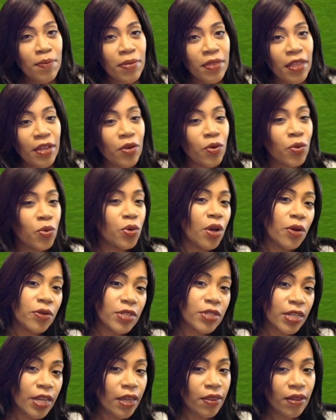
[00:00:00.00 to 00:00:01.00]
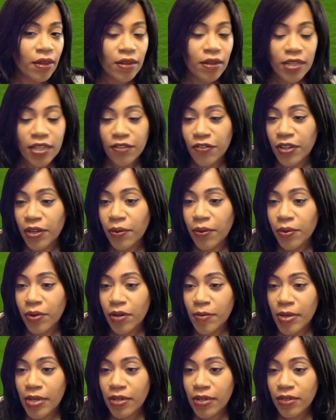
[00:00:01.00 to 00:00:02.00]
but they all go together, if you get what
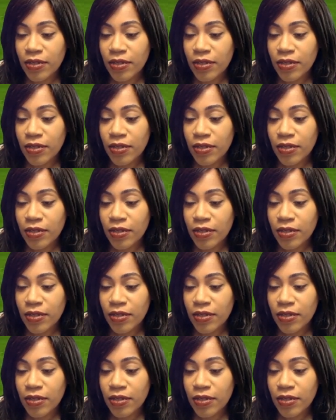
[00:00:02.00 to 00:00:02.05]
I mean.